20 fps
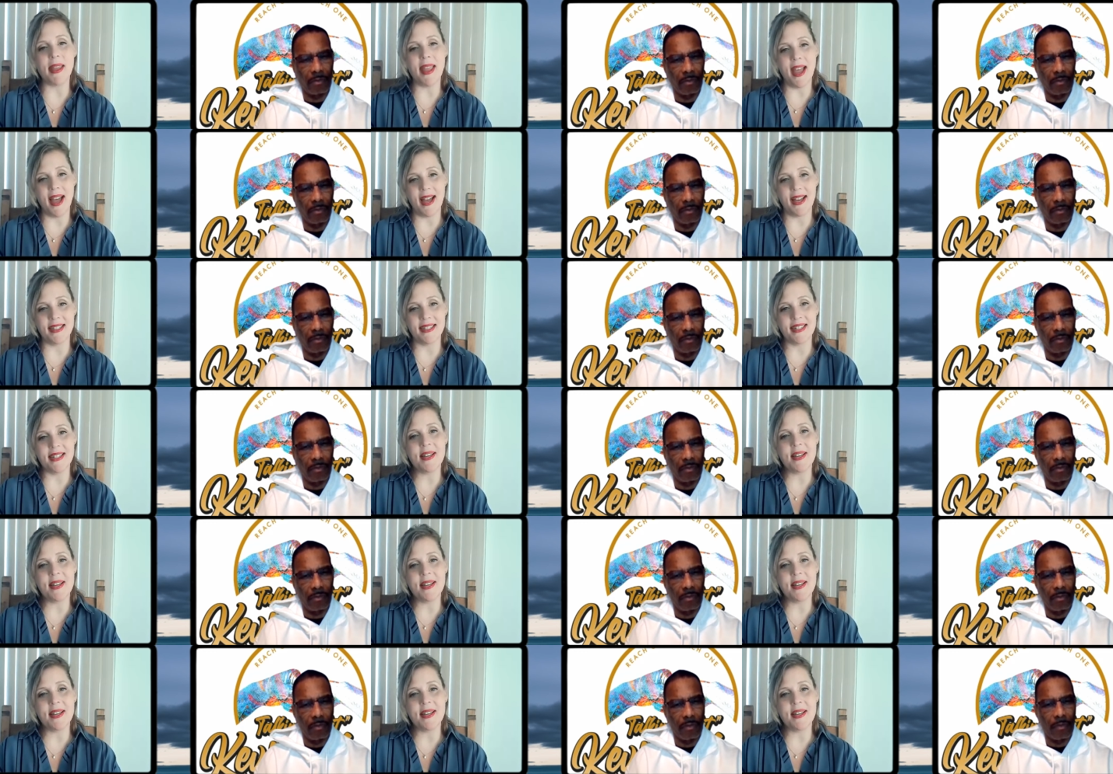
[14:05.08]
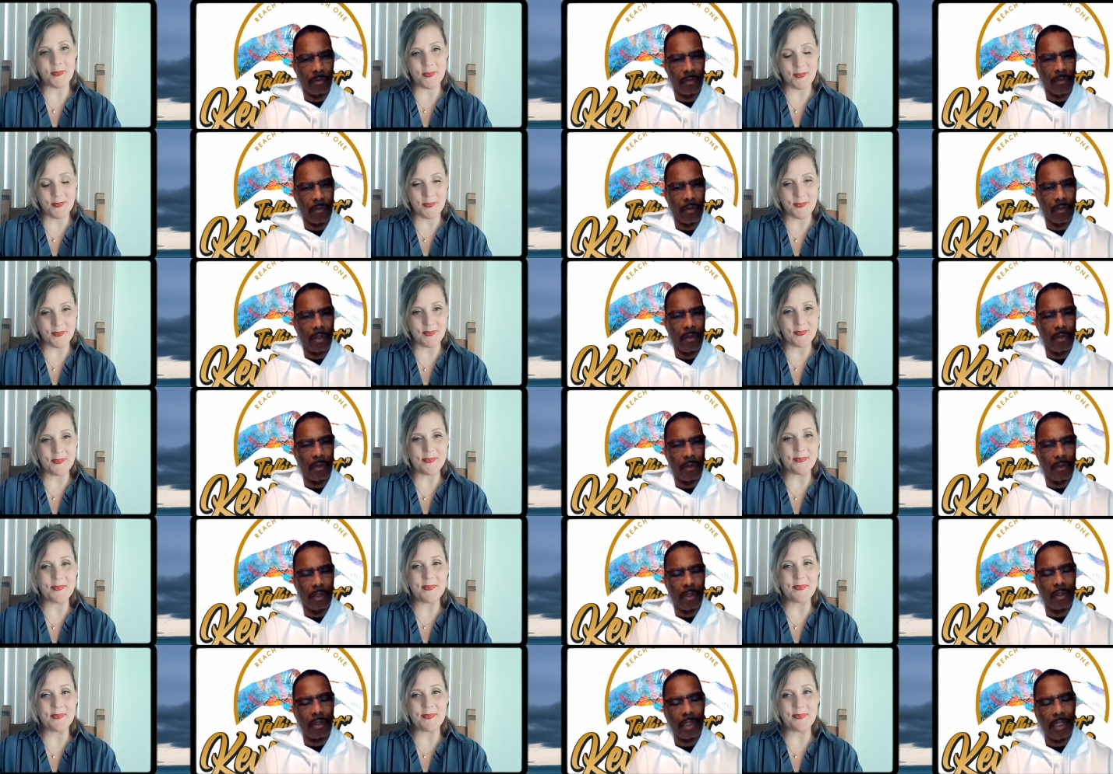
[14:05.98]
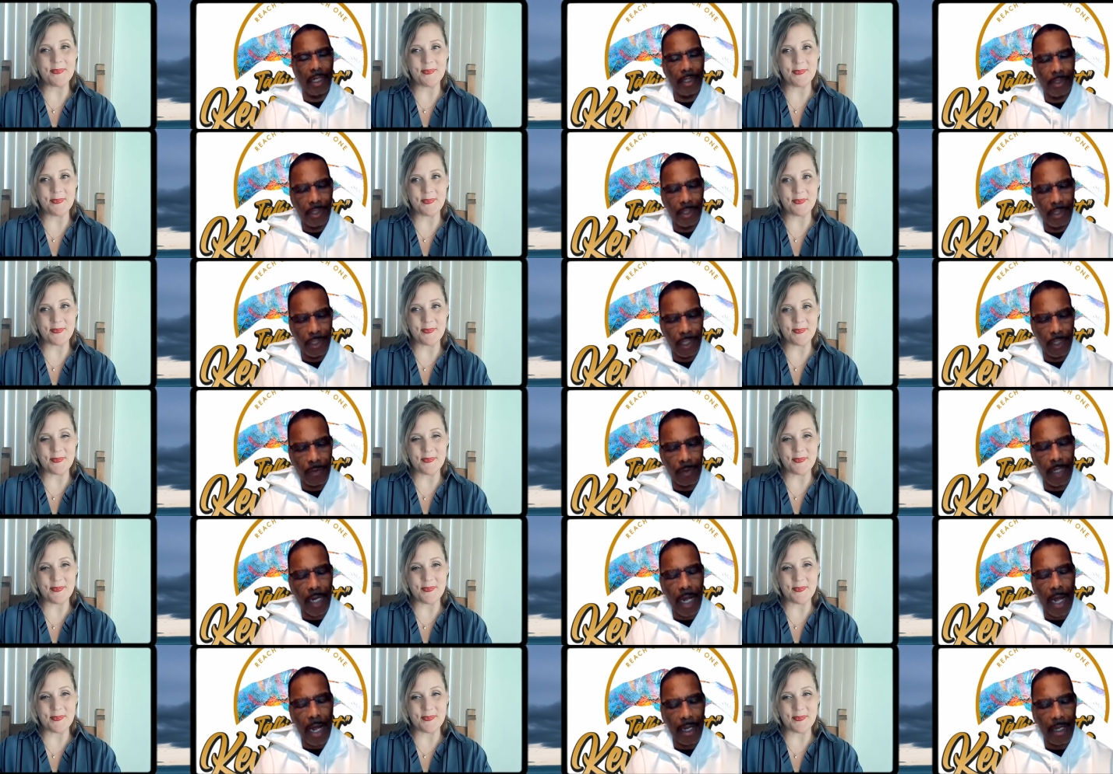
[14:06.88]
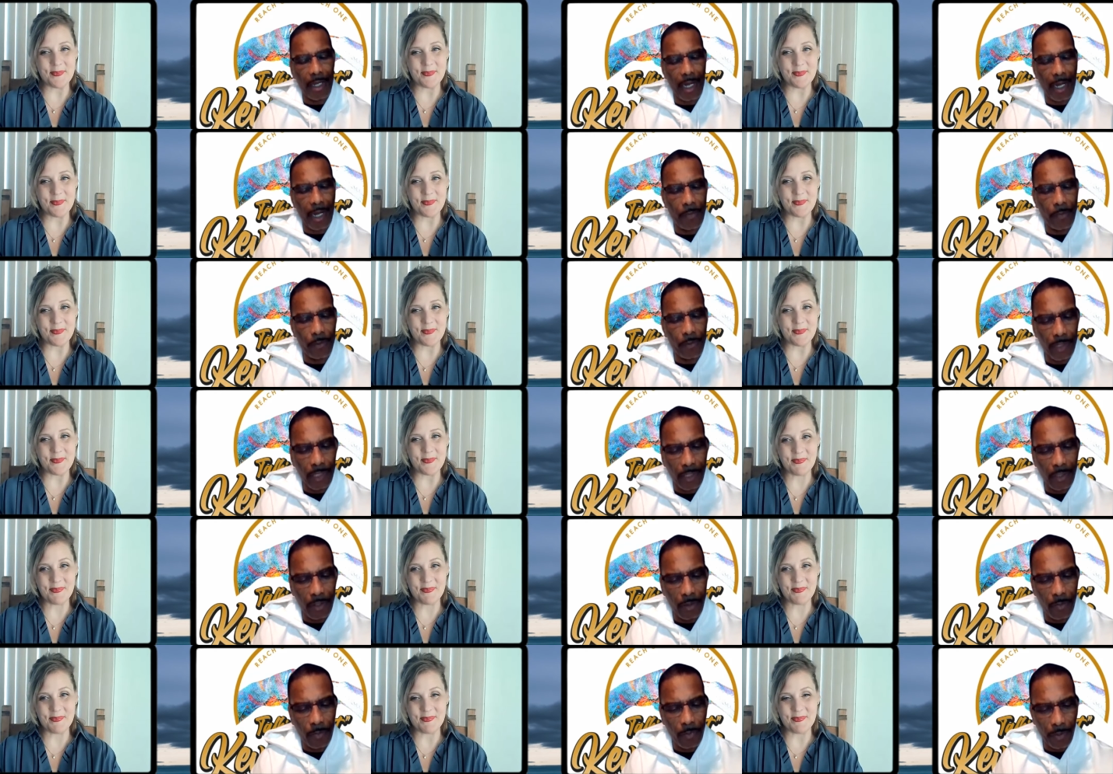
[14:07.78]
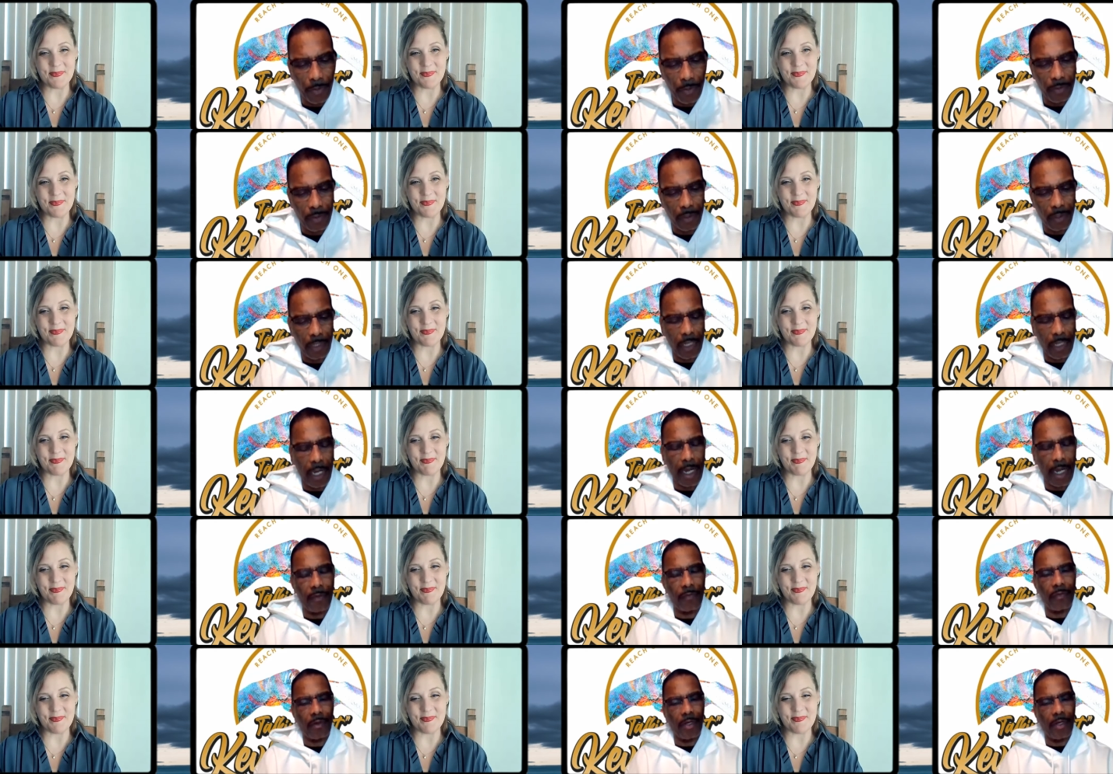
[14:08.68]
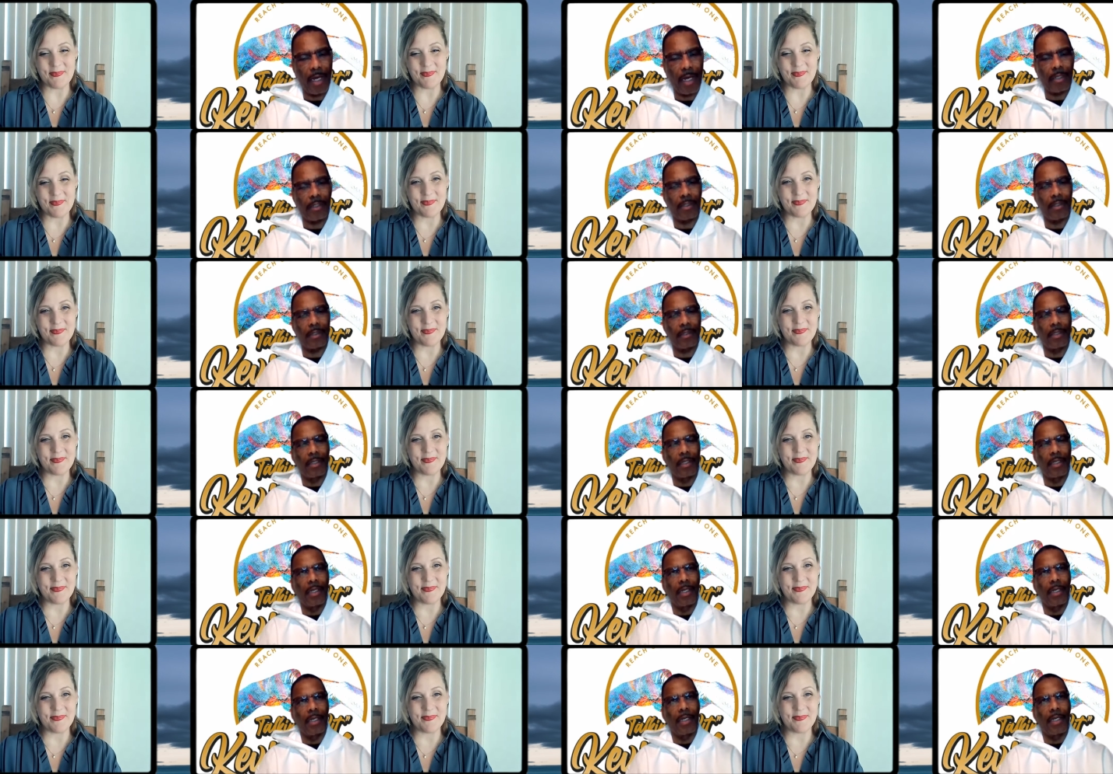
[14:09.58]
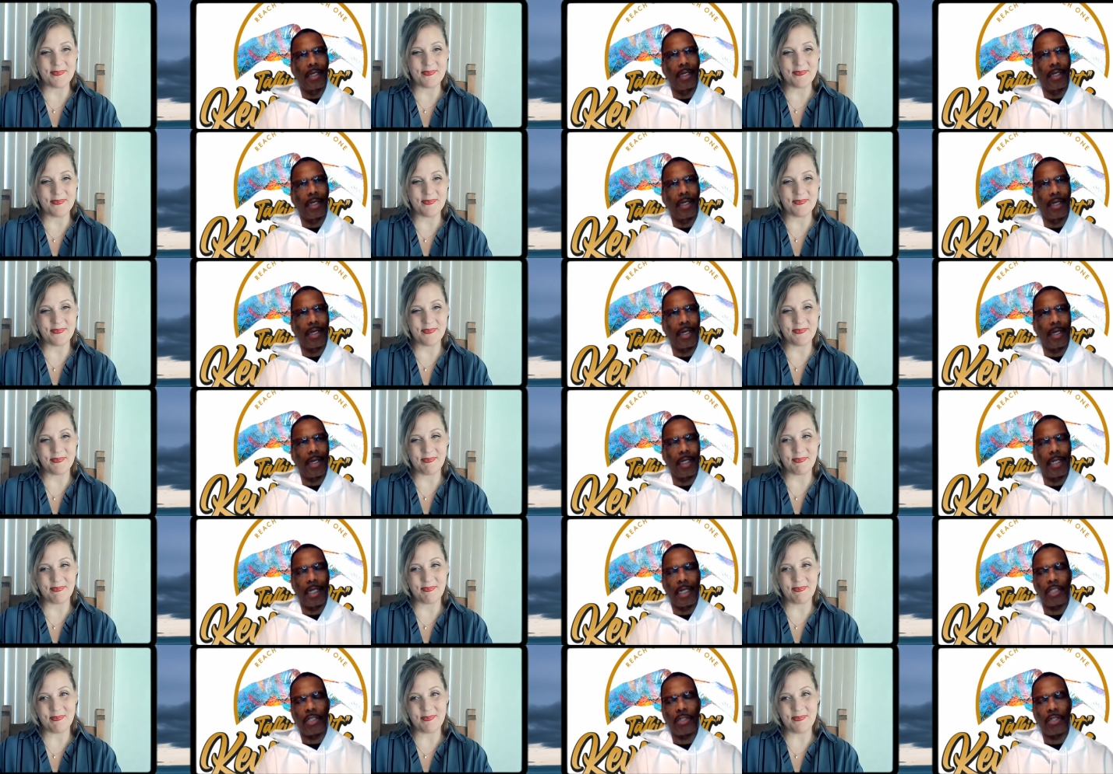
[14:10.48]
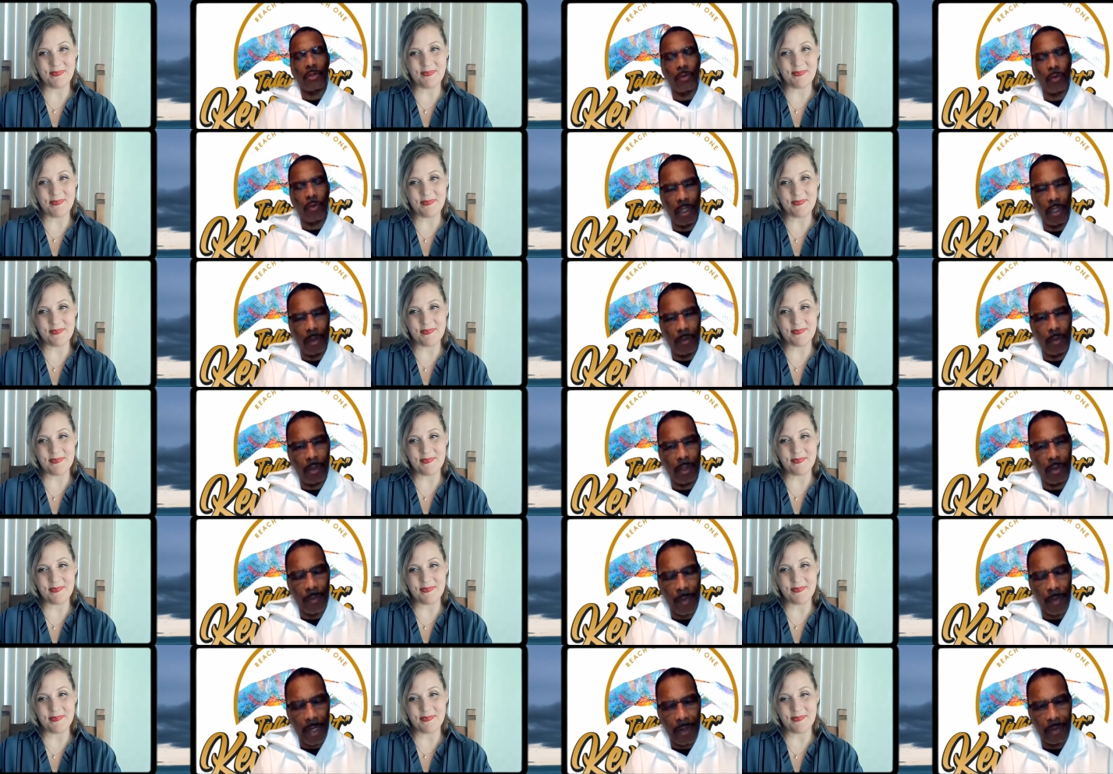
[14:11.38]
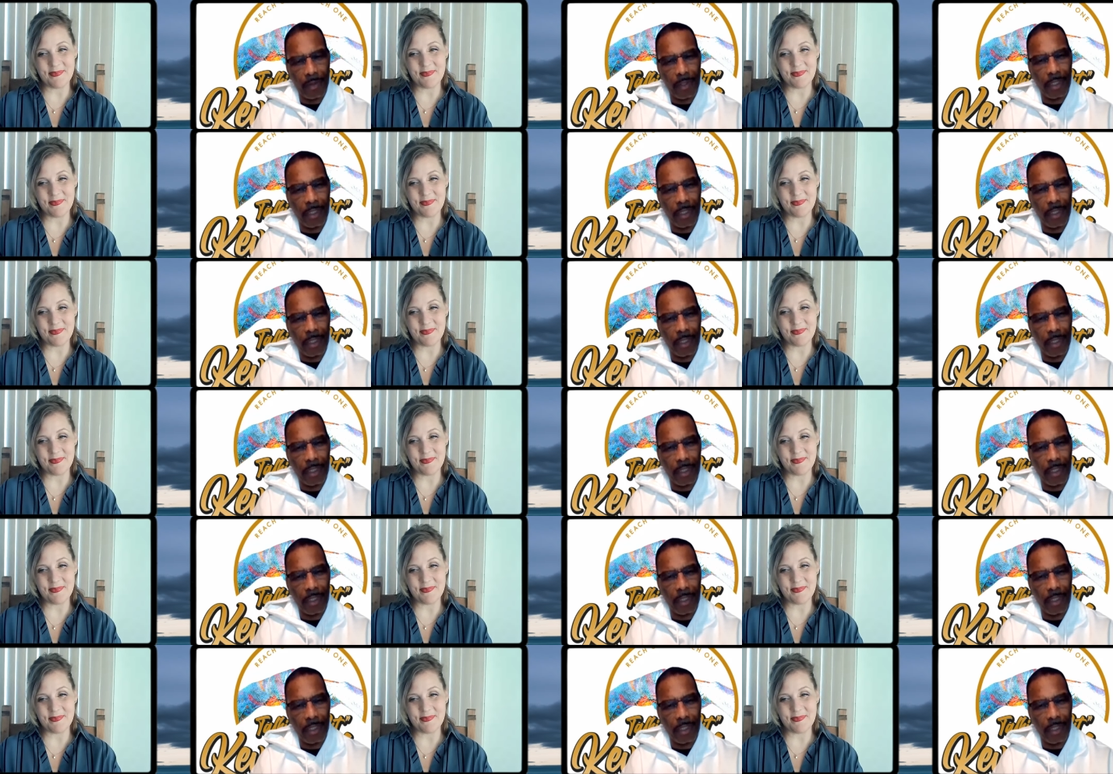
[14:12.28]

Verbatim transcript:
Speaker 1: me at.
Speaker 2: Well, ladies and gentlemen, I, I will tell you personally, I've gotten an extreme amount